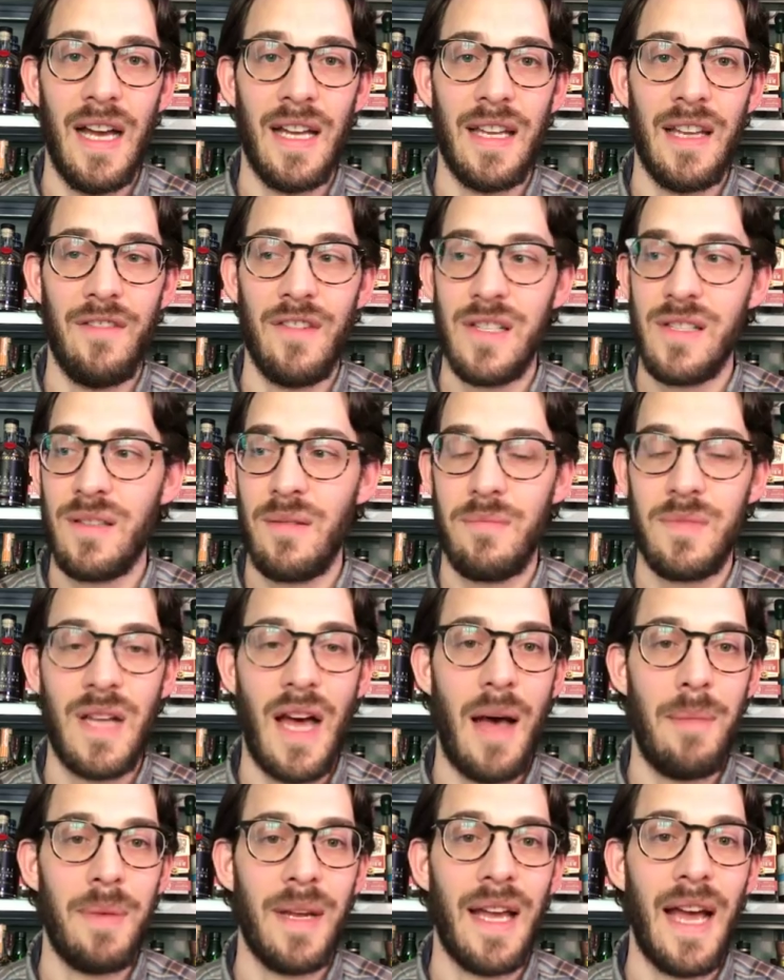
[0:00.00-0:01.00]
Give us some
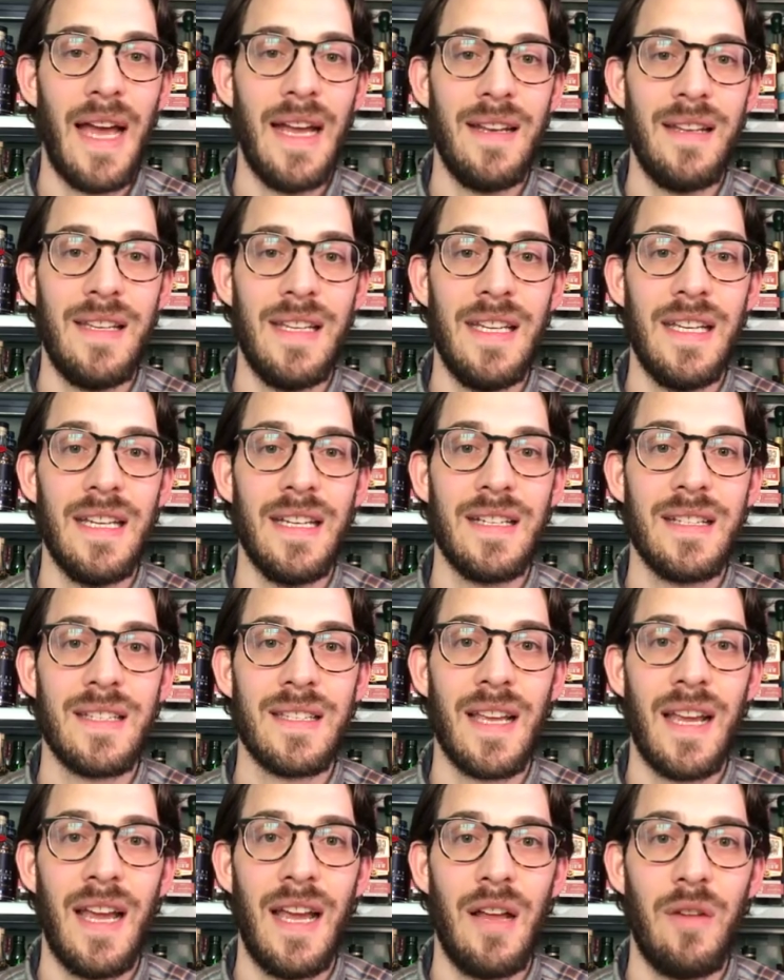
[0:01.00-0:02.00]
topic
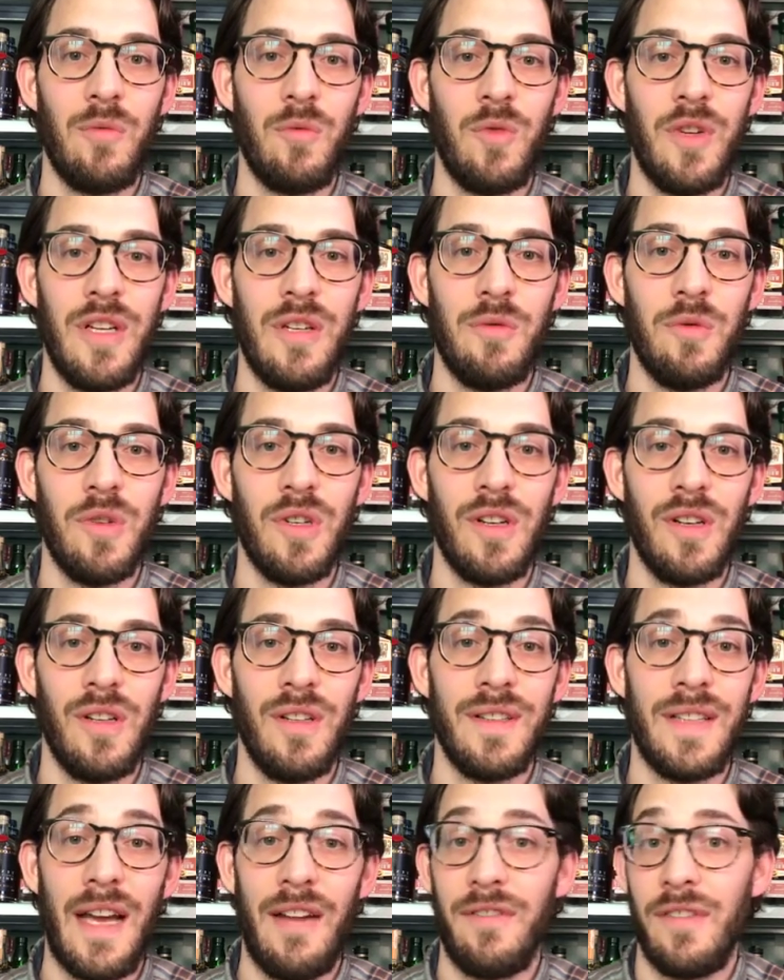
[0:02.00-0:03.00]
ideas and we
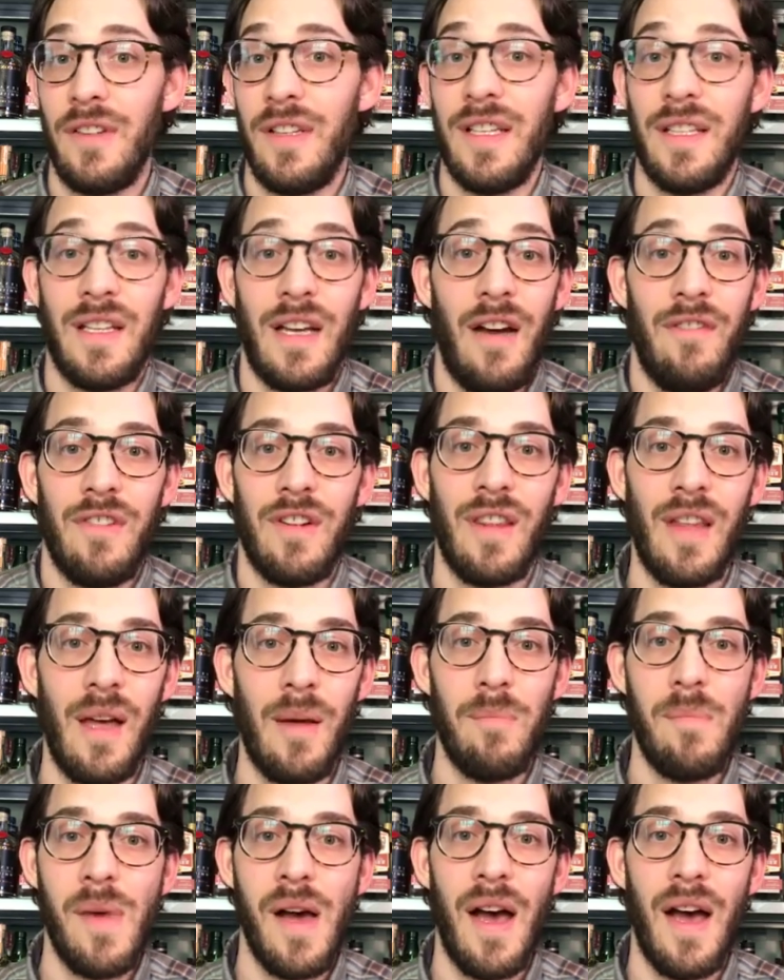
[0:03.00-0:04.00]
will definitely cover
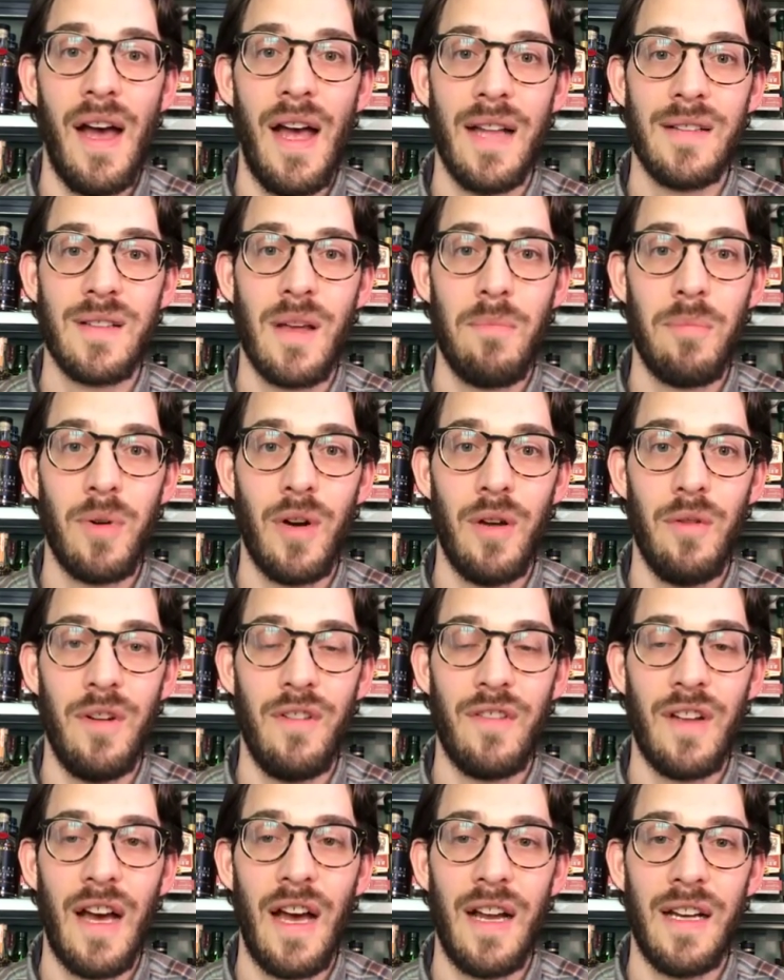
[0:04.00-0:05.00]
them at some point.
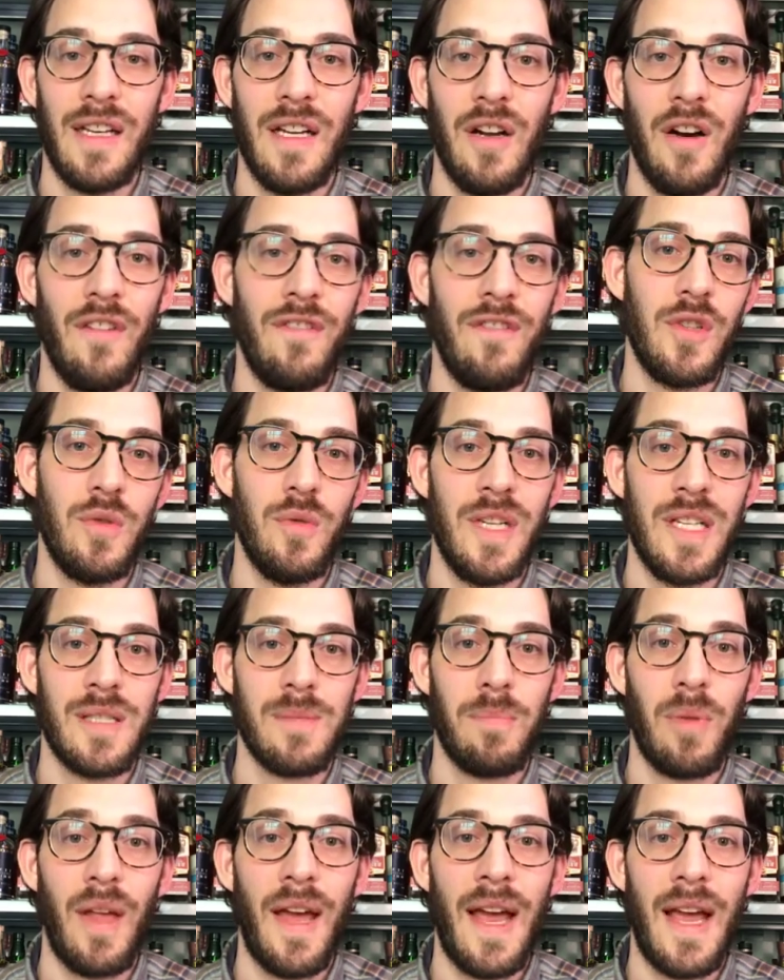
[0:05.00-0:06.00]
We've got a weeks
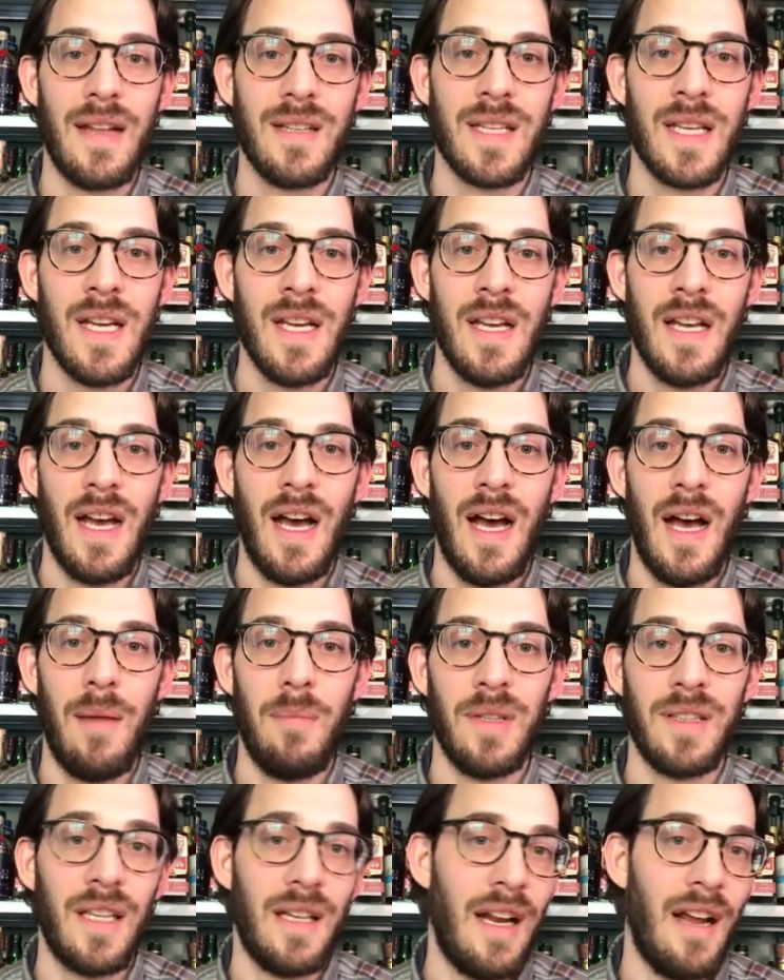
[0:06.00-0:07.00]
planned,
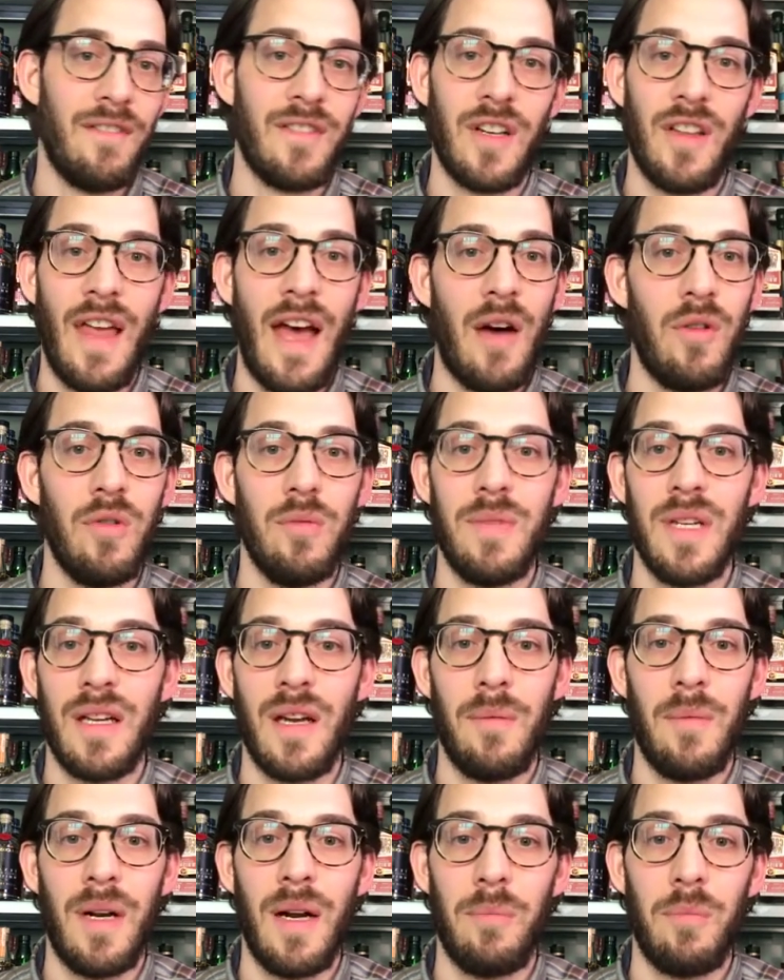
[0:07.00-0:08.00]
but then after that we'll be
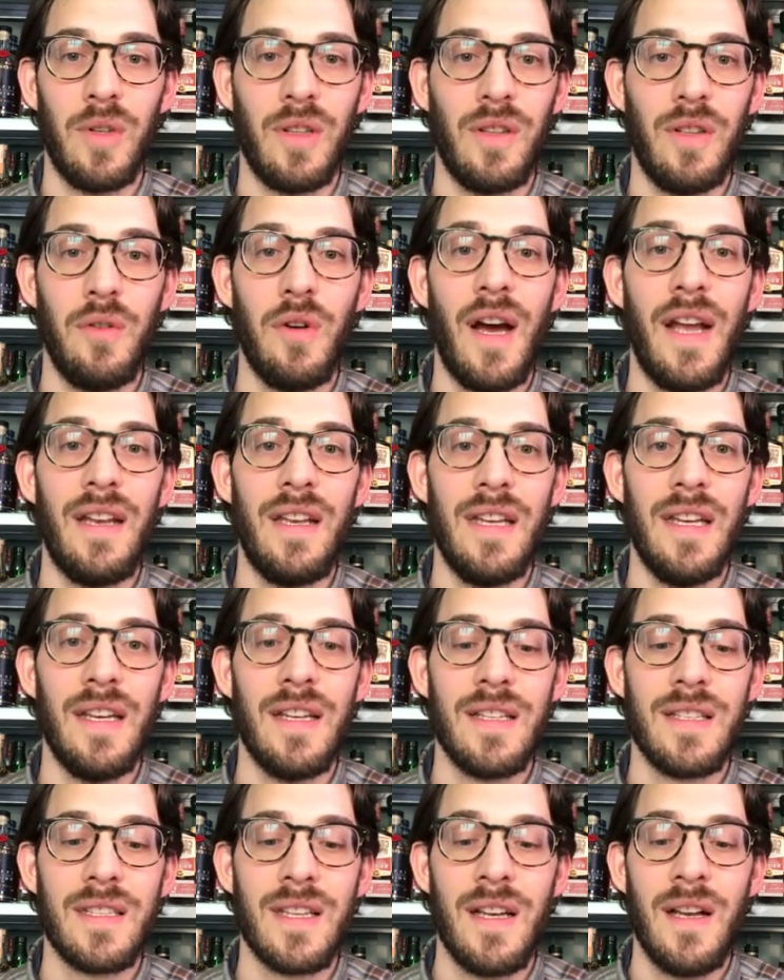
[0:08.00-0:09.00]
coming up with new
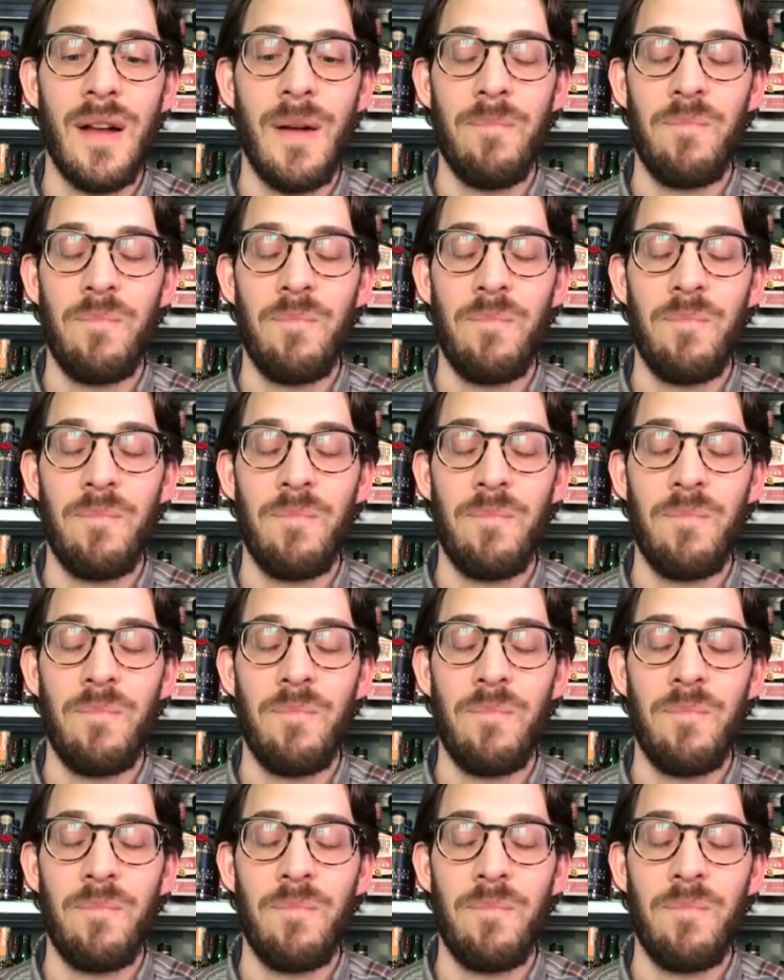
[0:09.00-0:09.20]
ideas.